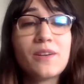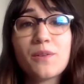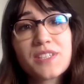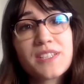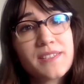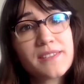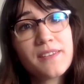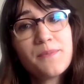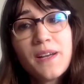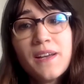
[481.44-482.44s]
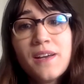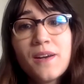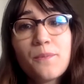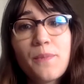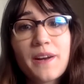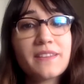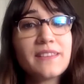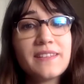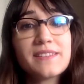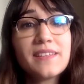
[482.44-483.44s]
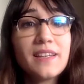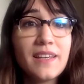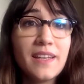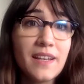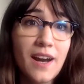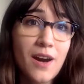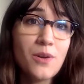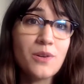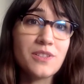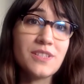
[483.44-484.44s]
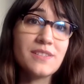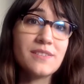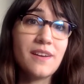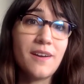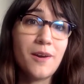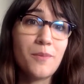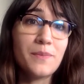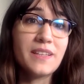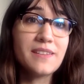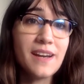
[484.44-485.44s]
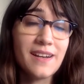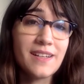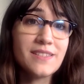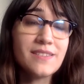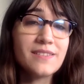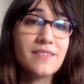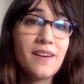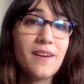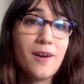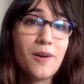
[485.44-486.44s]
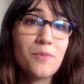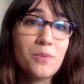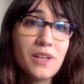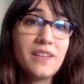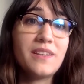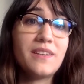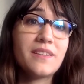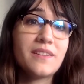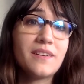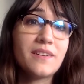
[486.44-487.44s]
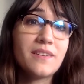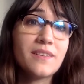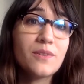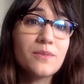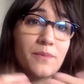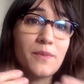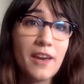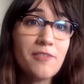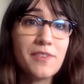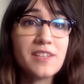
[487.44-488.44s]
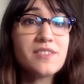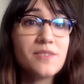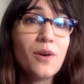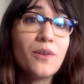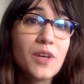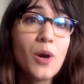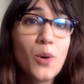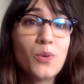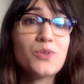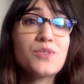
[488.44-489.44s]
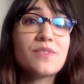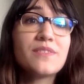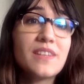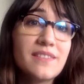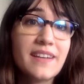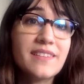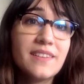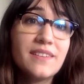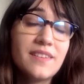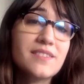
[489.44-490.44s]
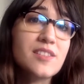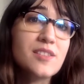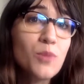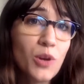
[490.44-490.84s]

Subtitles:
in other system, but at least in ours, it has really effects on the host detecting this small